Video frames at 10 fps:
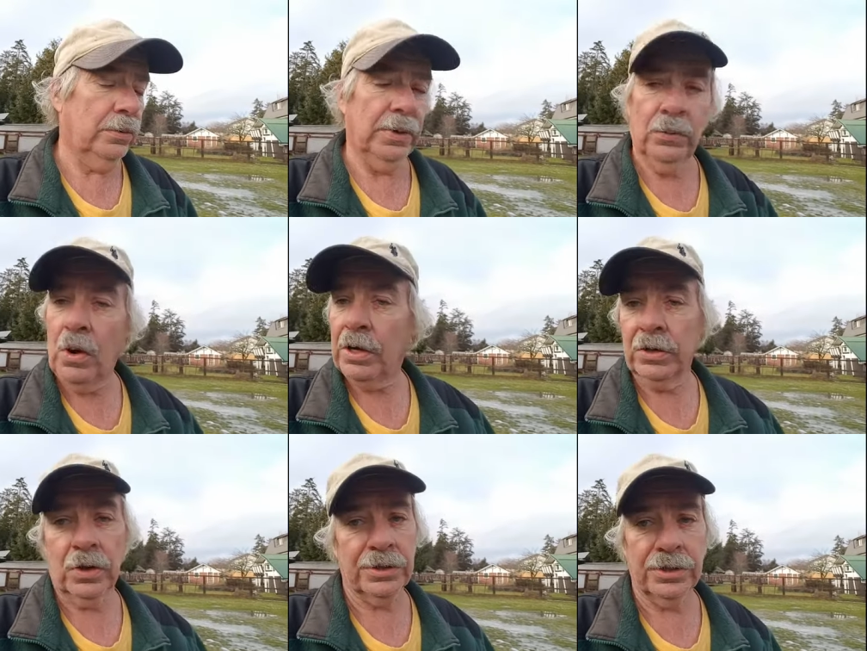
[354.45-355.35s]
we walk
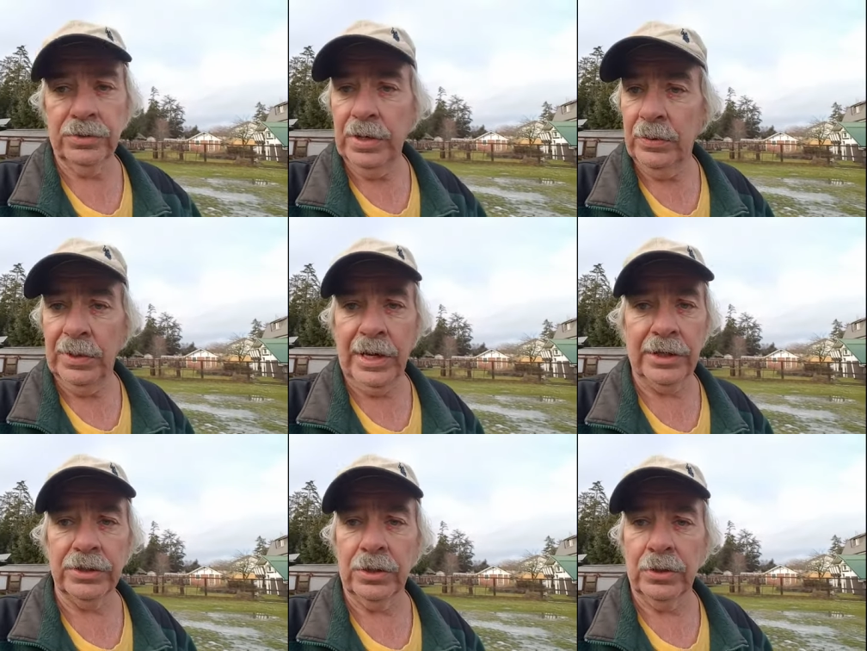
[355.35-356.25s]
across the street, we
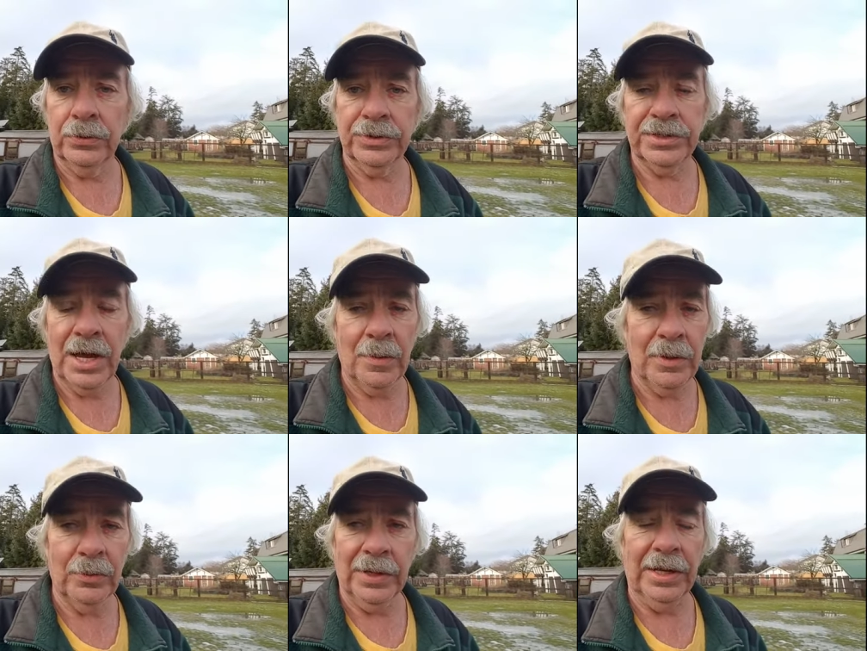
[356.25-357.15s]
catch our own
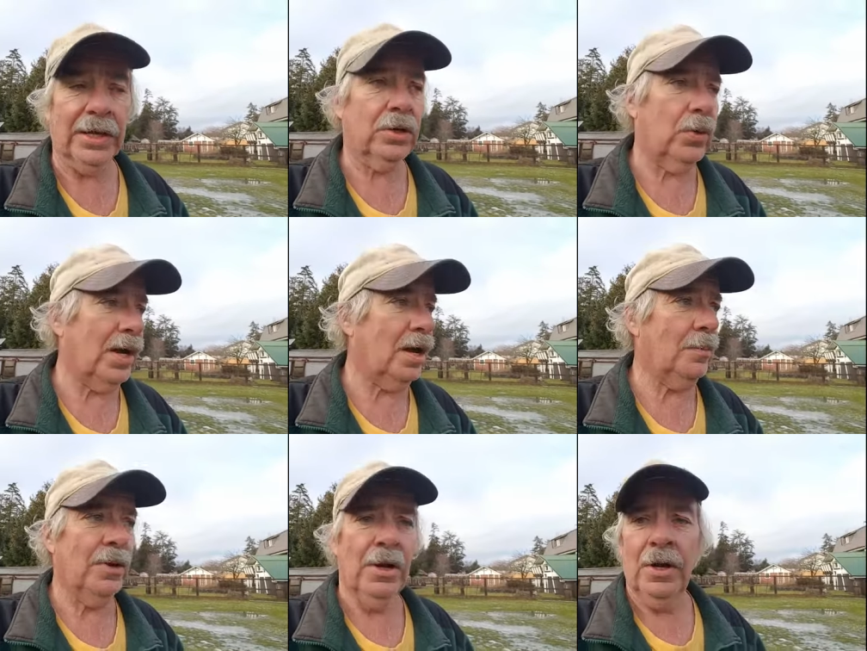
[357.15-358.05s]
salmon, we get crab.